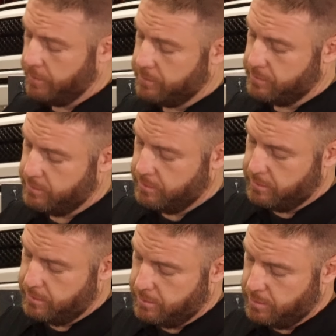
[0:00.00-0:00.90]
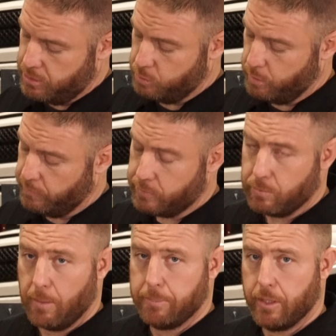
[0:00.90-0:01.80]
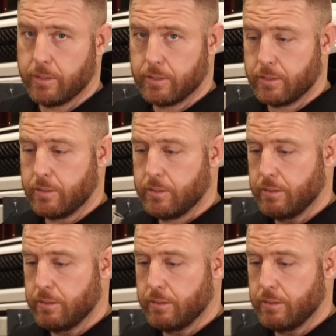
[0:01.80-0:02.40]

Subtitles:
plugs, swivel spark plugs.